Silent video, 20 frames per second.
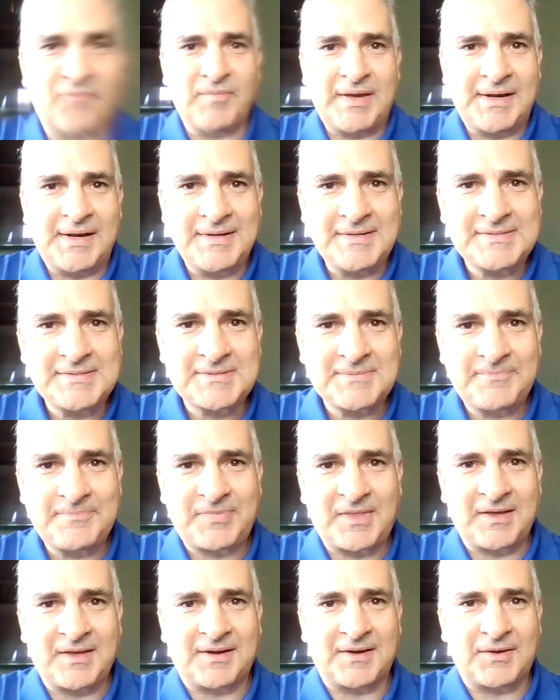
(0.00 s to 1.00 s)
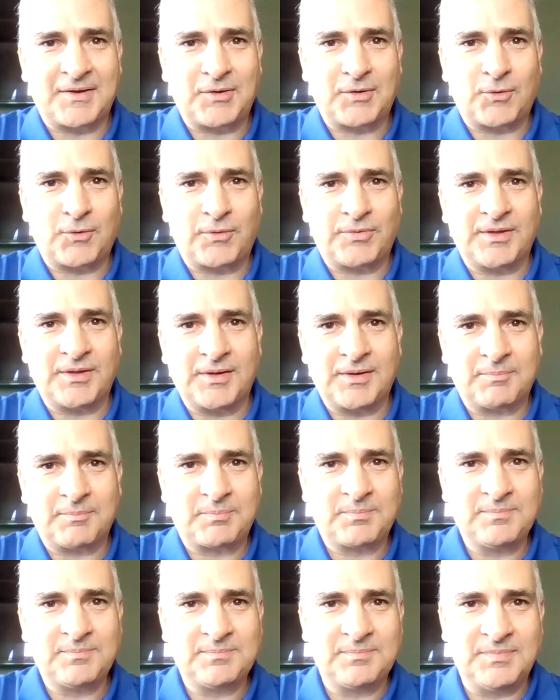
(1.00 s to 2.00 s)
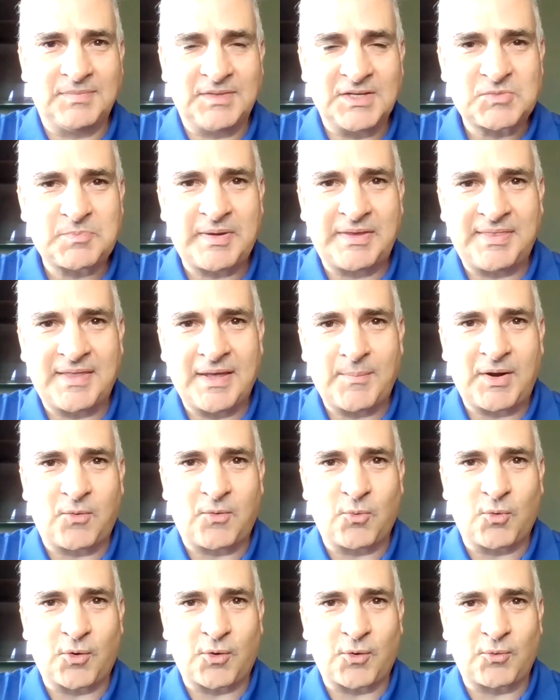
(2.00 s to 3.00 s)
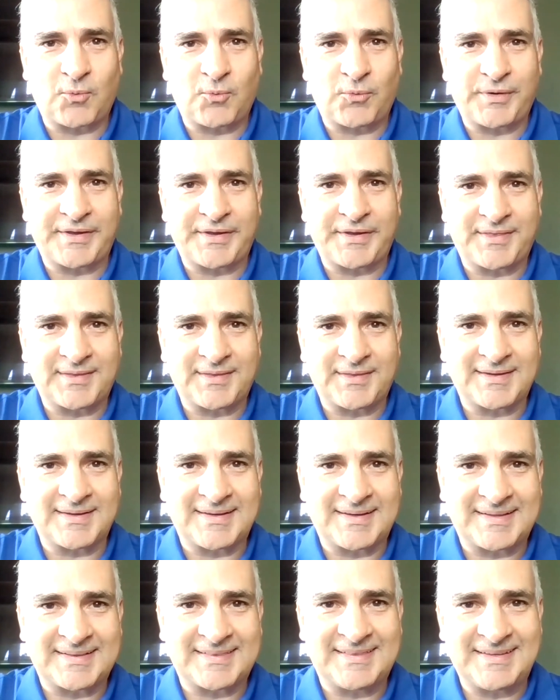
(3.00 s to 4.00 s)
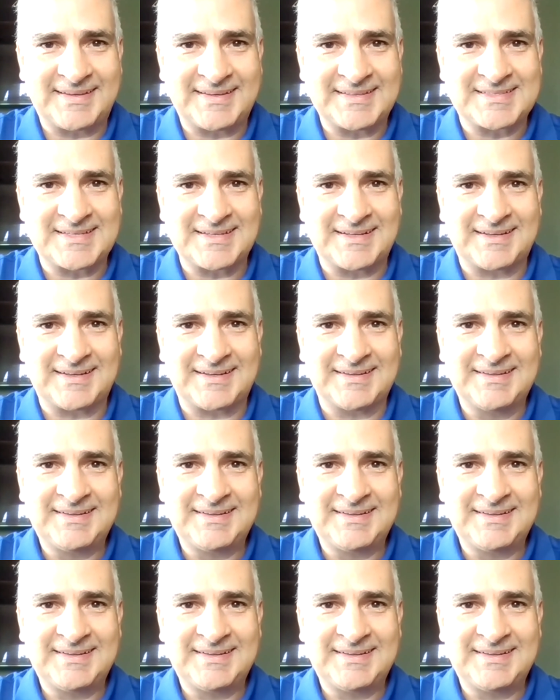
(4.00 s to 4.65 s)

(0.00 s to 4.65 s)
of meetings, you know, in this pandemic world with these